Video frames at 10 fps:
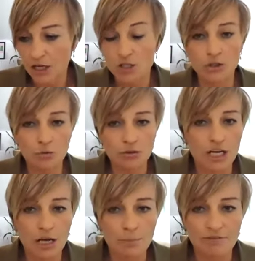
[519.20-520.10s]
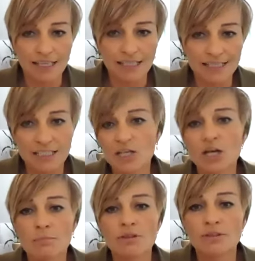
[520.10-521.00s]
short-term event,
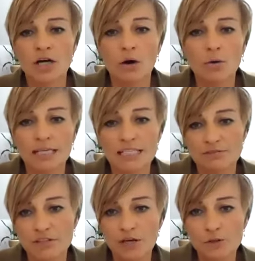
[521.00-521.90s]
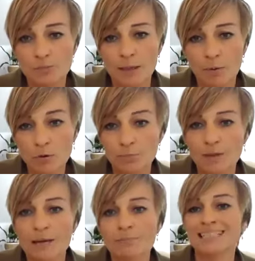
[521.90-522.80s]
but the goal is for those people to be
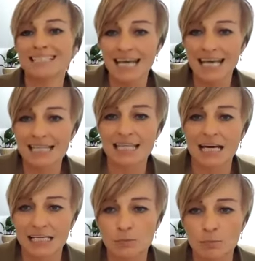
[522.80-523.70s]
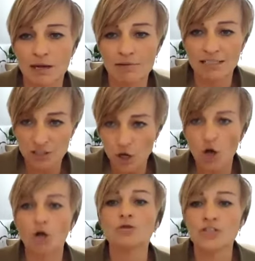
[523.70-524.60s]
able to take that experience
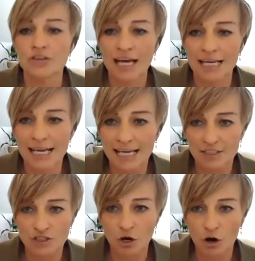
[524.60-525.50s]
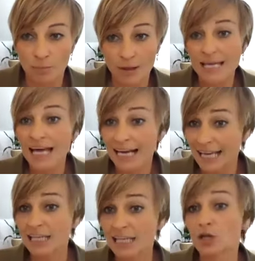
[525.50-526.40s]
onto their next job and
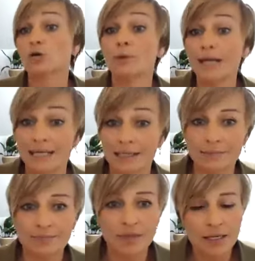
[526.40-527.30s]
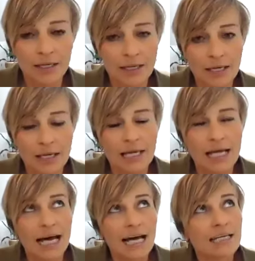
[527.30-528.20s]
gain a career.
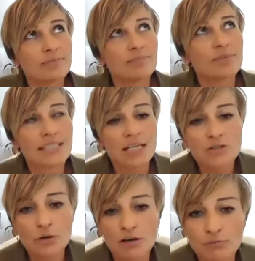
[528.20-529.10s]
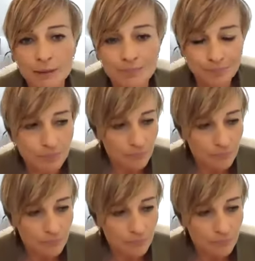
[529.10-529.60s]
And central government,